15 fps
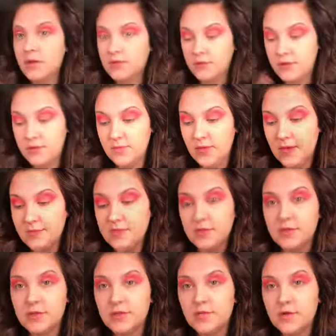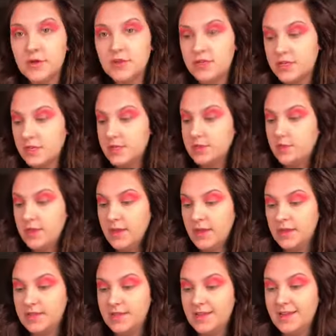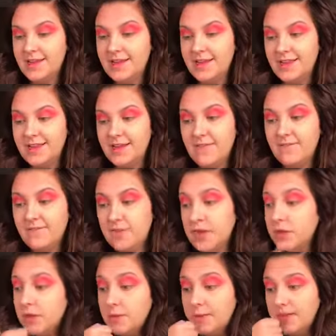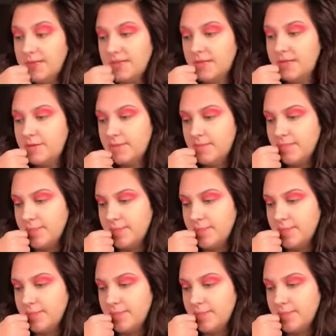The reason why I'm doing this first is because it is very messy,